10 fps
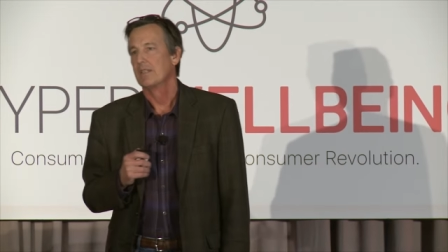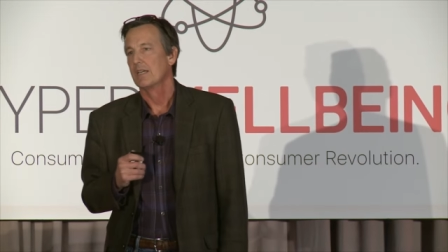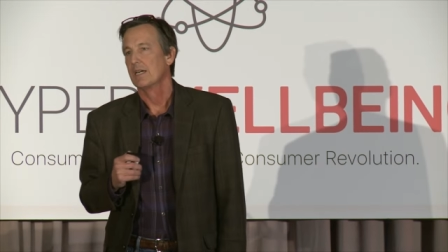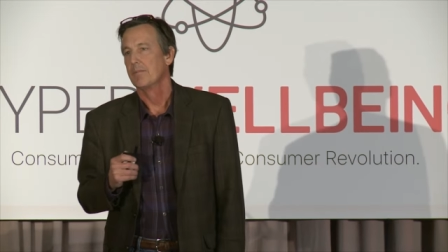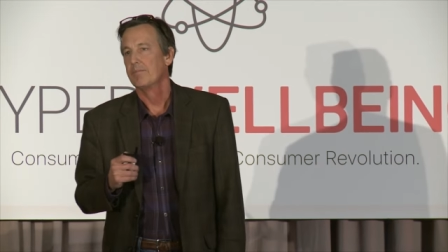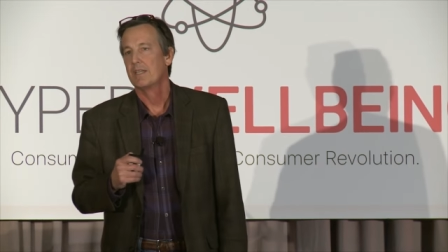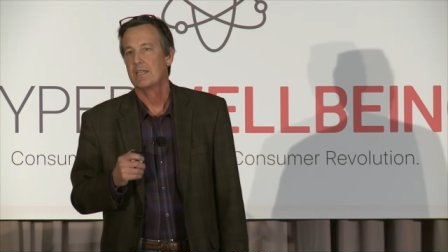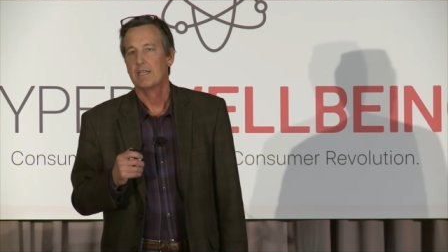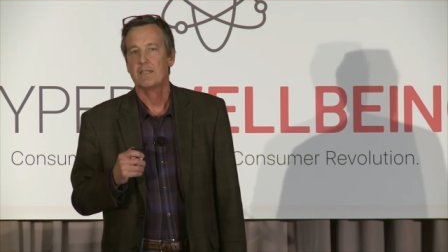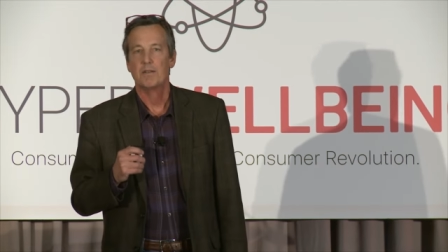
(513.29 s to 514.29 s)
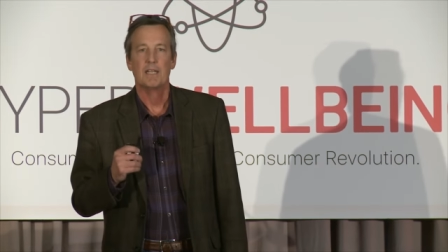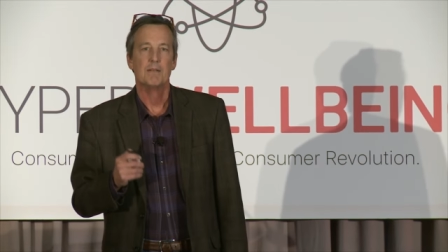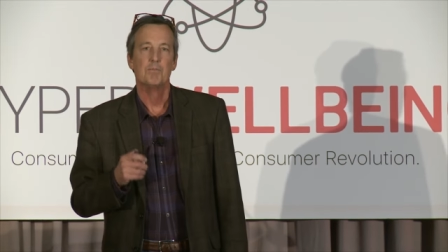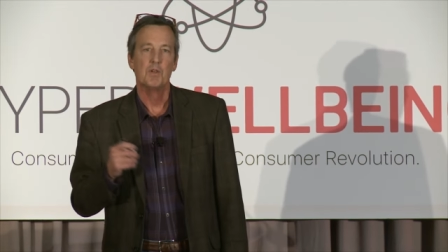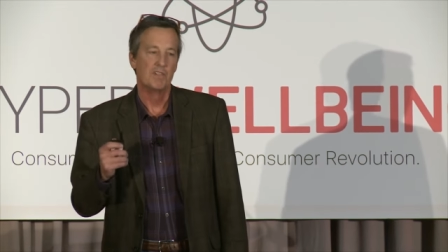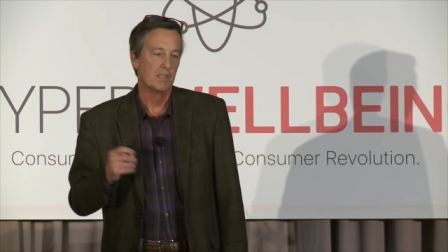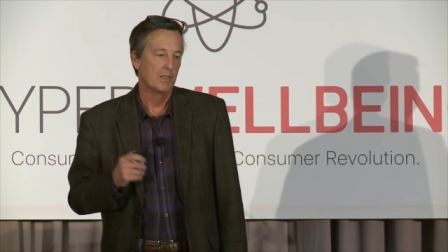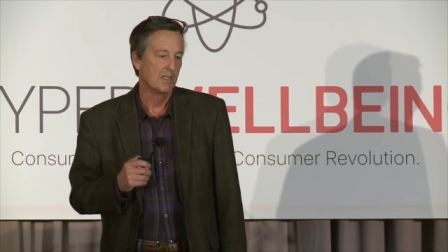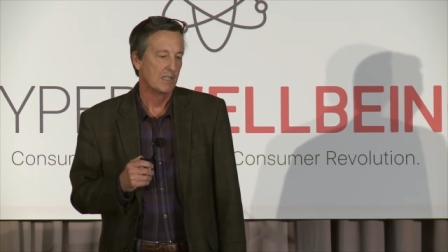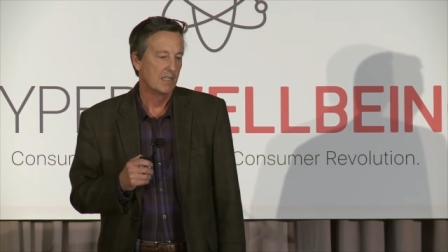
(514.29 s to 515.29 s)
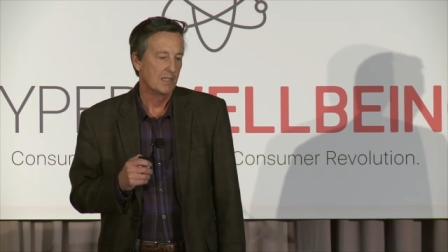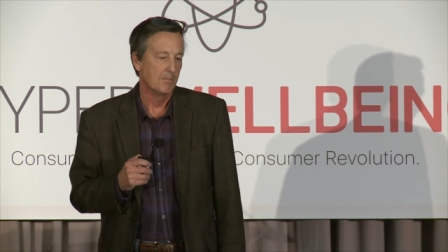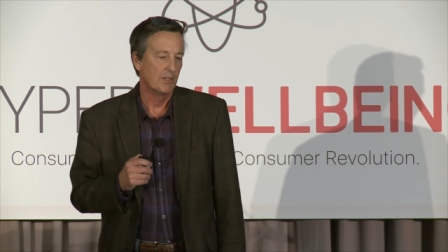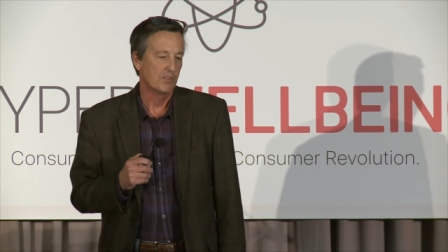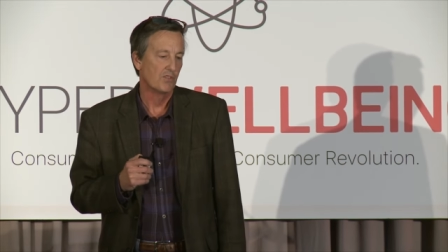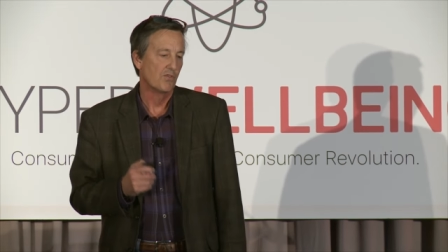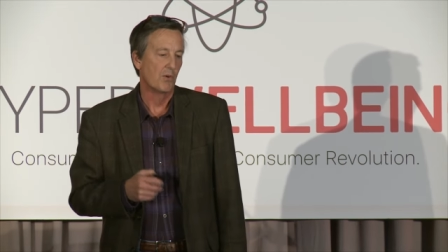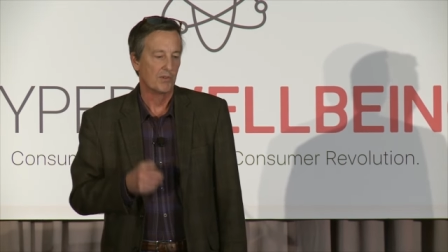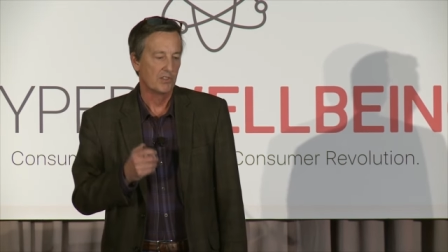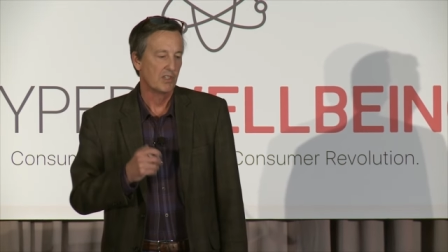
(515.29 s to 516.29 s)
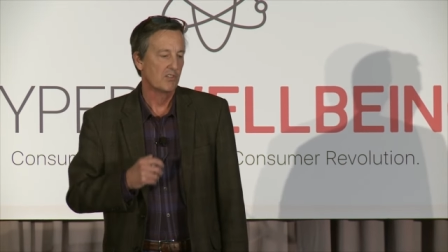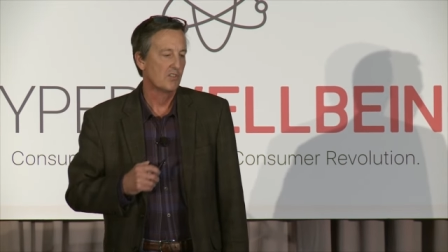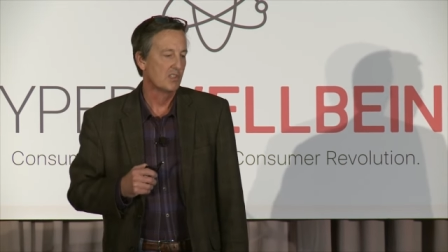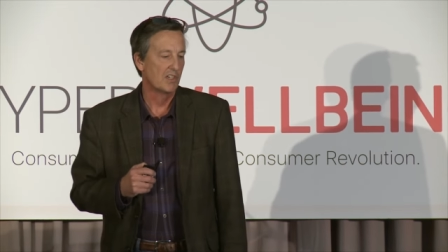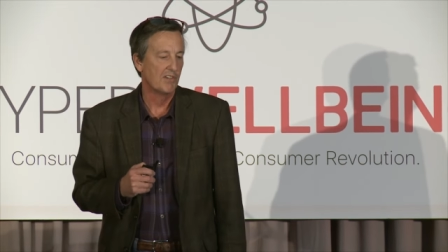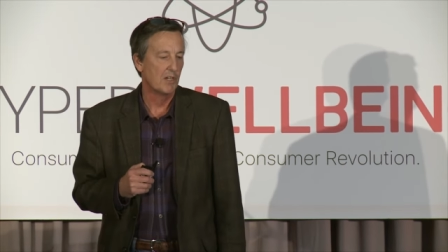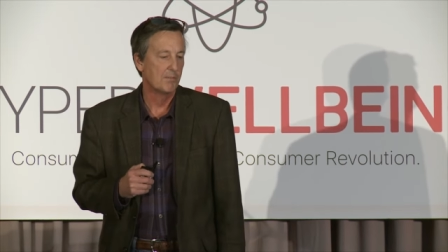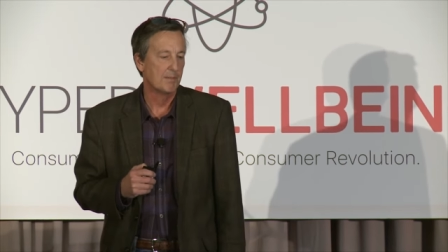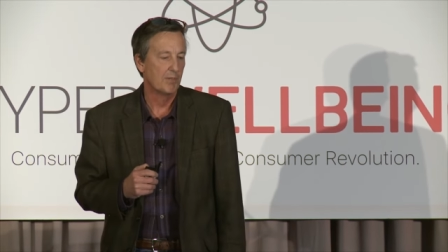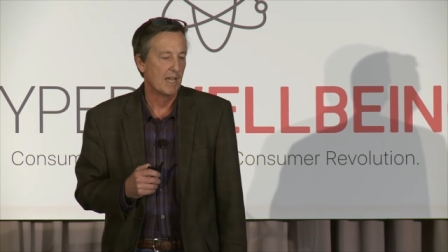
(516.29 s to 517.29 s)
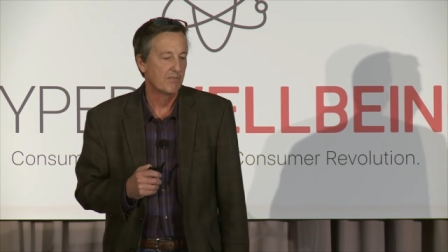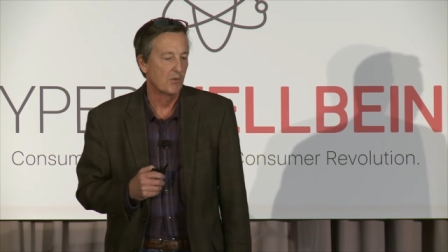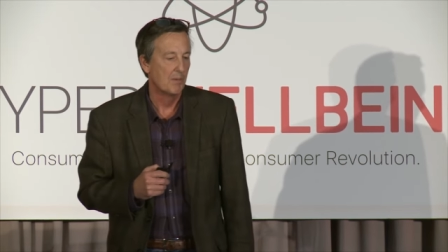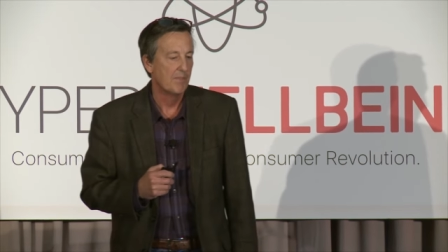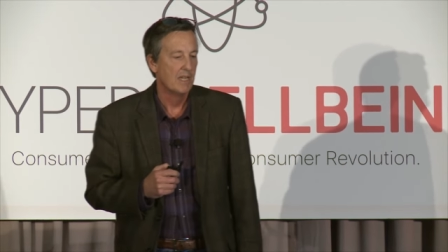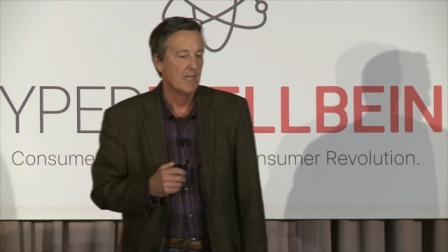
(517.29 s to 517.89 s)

um, in, in moving the, the uh, business forward. So this is a development platform